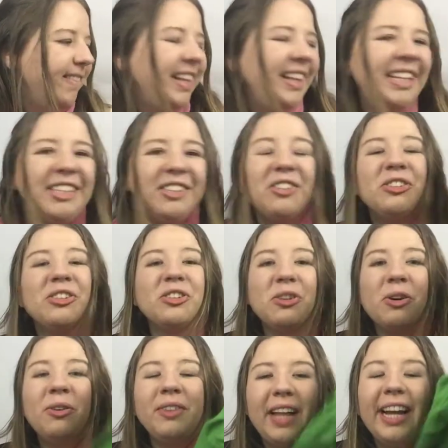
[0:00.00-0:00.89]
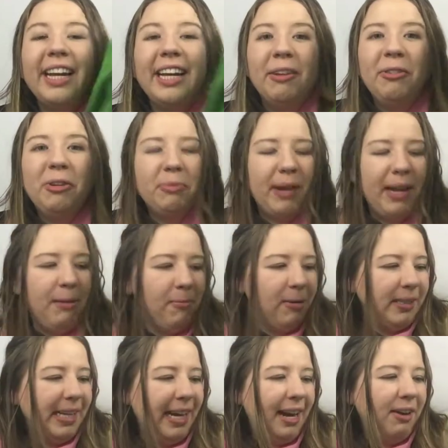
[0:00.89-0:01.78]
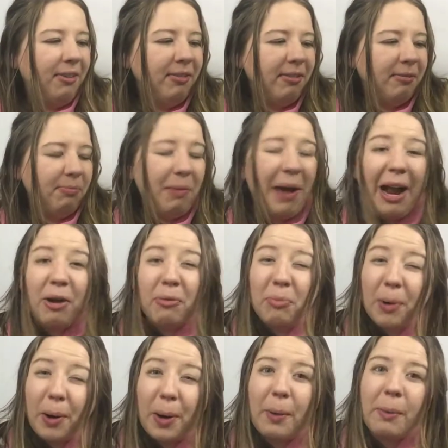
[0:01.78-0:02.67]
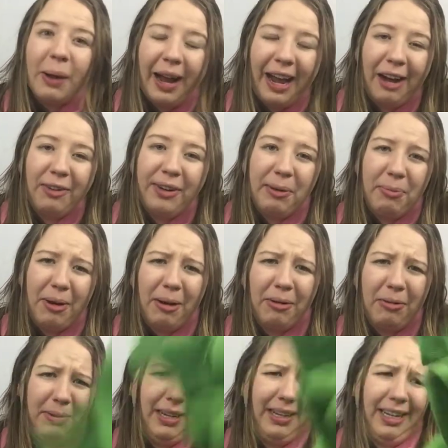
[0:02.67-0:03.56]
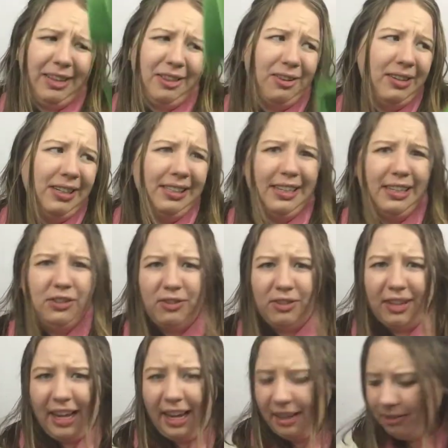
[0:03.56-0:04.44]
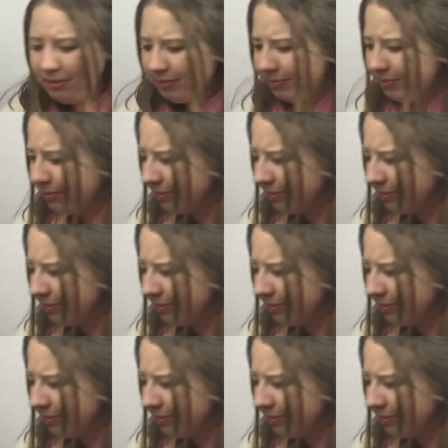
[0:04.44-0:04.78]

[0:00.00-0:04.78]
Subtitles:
And these are so light. And when you're paying per pound, I probably paid like 30 cents for that.